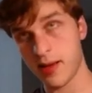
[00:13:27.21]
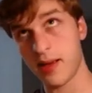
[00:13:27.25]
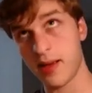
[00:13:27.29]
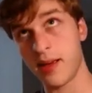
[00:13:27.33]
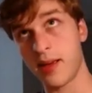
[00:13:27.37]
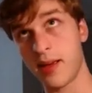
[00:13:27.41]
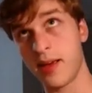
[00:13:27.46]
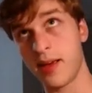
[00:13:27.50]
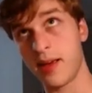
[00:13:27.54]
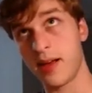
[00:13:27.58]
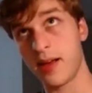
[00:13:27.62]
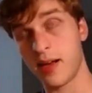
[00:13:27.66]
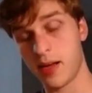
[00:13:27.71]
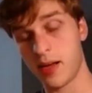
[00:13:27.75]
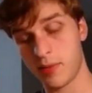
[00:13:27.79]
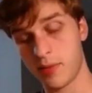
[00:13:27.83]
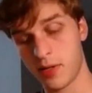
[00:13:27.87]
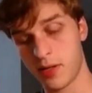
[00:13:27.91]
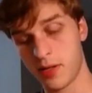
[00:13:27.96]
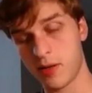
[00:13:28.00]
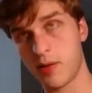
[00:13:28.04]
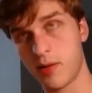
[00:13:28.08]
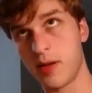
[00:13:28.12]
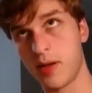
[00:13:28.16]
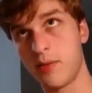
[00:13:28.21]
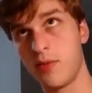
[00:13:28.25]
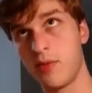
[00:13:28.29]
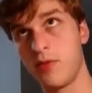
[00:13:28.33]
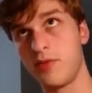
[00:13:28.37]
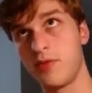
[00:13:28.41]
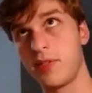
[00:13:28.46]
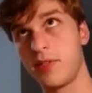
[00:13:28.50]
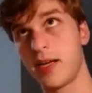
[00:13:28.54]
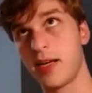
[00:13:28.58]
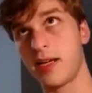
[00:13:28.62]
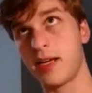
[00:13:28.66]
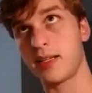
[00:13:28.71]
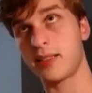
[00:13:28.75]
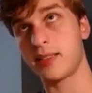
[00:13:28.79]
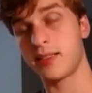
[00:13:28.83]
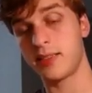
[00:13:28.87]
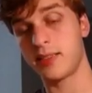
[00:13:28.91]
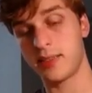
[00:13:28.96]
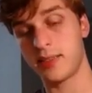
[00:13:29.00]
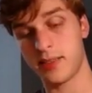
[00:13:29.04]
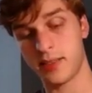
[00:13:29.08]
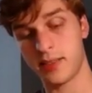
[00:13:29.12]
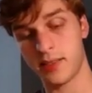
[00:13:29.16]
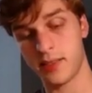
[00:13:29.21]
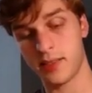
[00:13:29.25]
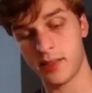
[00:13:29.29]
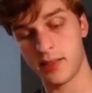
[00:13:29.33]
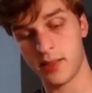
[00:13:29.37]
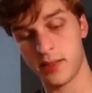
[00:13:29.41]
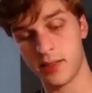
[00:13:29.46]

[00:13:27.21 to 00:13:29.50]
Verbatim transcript: And I'm going to go ahead and move text